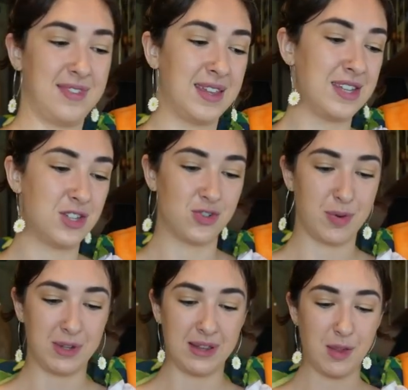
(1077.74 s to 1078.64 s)
I did just
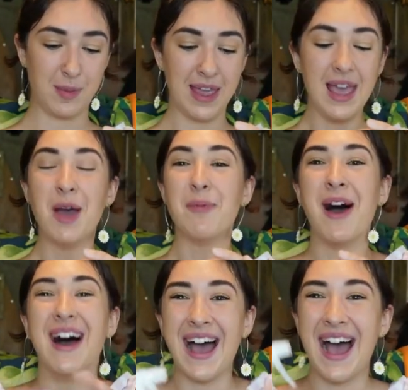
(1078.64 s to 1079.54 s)
dribble a little bit, but
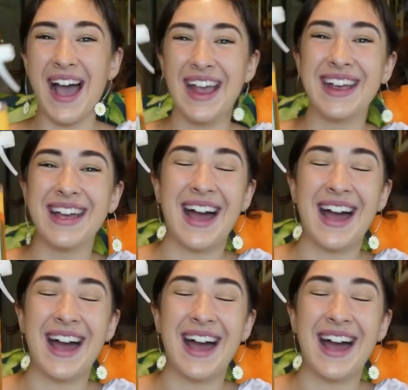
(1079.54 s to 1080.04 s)
I